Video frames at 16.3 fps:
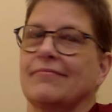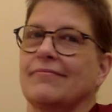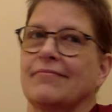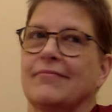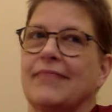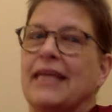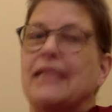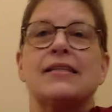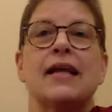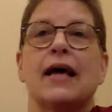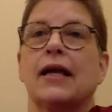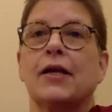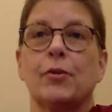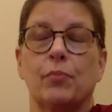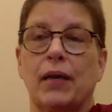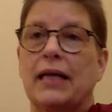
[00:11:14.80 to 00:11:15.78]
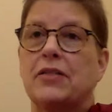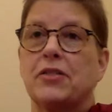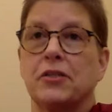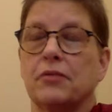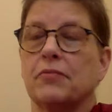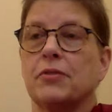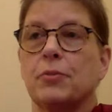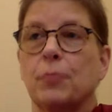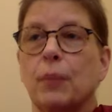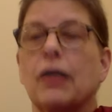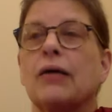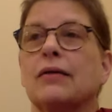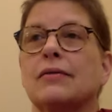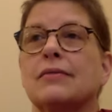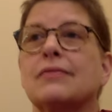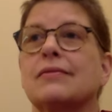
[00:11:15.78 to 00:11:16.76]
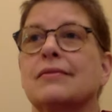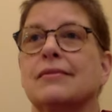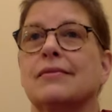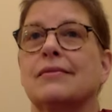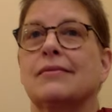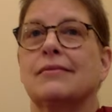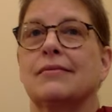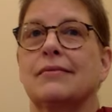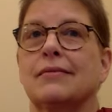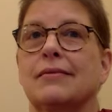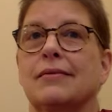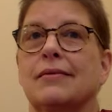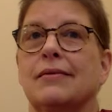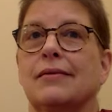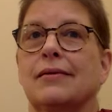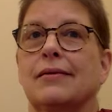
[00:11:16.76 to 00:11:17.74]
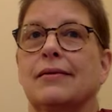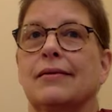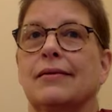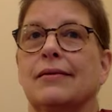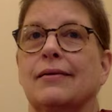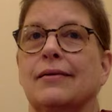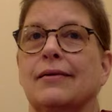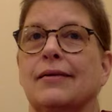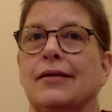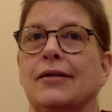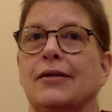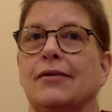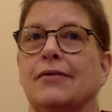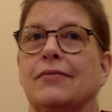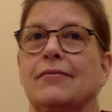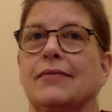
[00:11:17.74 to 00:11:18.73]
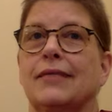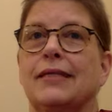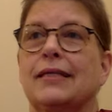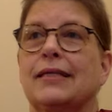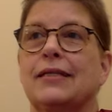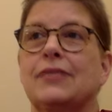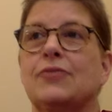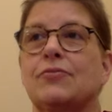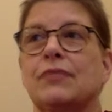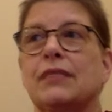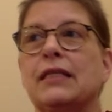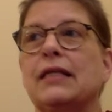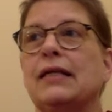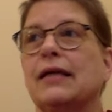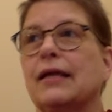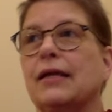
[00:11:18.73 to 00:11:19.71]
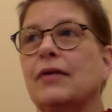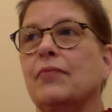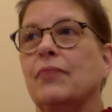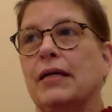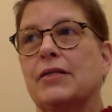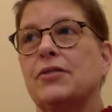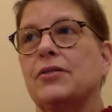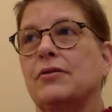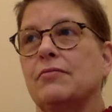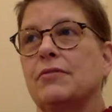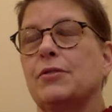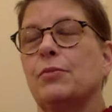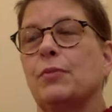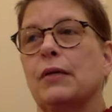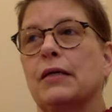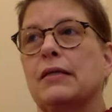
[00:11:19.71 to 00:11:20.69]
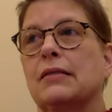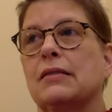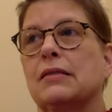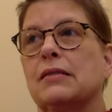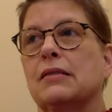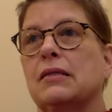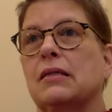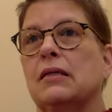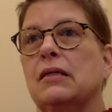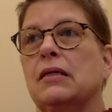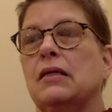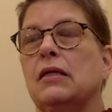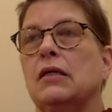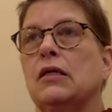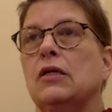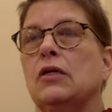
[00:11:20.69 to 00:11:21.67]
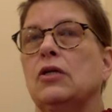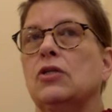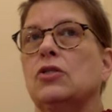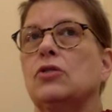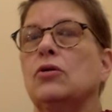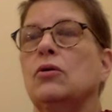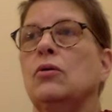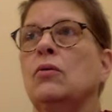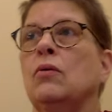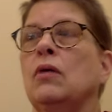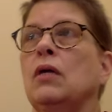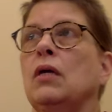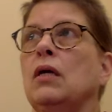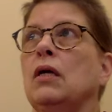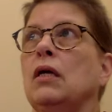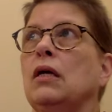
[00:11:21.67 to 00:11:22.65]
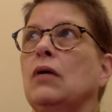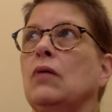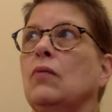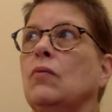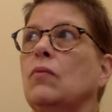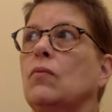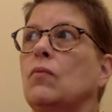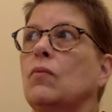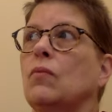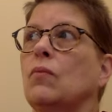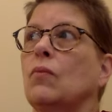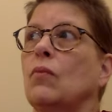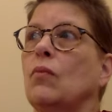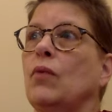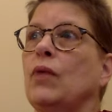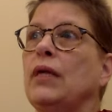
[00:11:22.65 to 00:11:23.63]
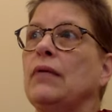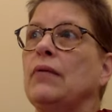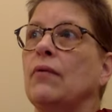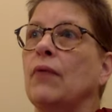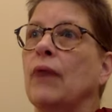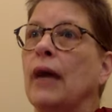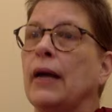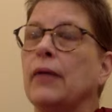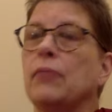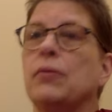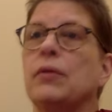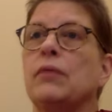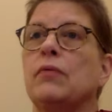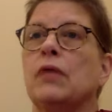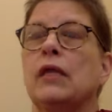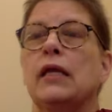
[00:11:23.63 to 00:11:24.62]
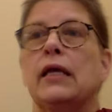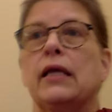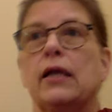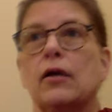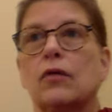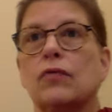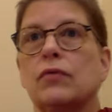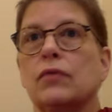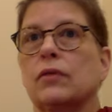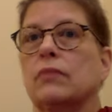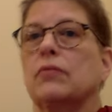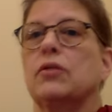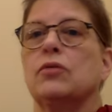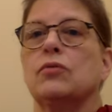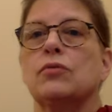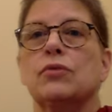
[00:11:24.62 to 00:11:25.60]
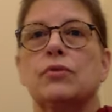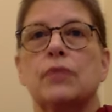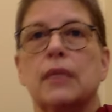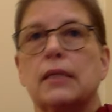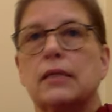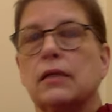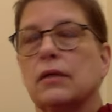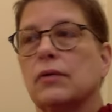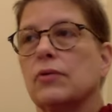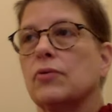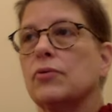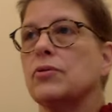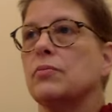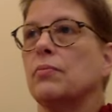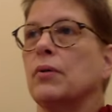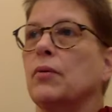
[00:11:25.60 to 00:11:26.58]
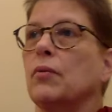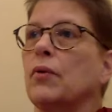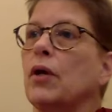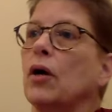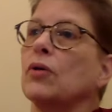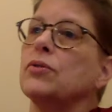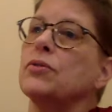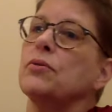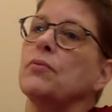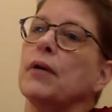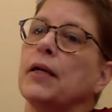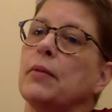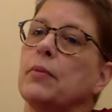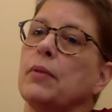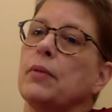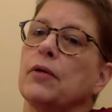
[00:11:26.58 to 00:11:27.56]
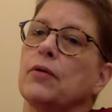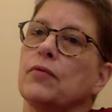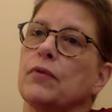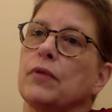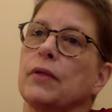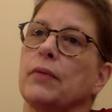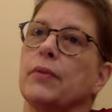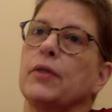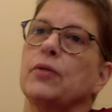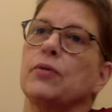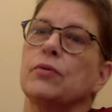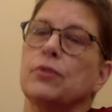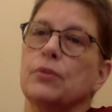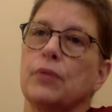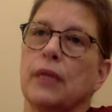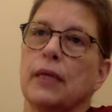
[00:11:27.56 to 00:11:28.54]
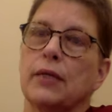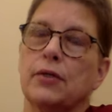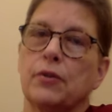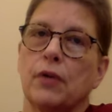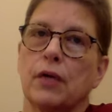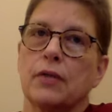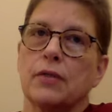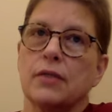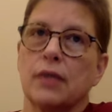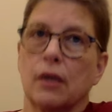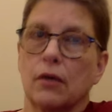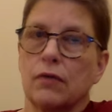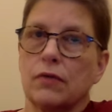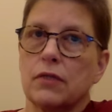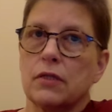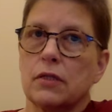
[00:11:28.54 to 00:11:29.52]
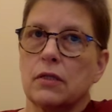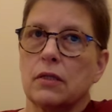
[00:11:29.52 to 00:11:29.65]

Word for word: that's not a compassionate response. You know, it's really not a compassionate response. So we want to be really careful that we don't do that to others, but we also want to be careful that we don't do that to ourselves.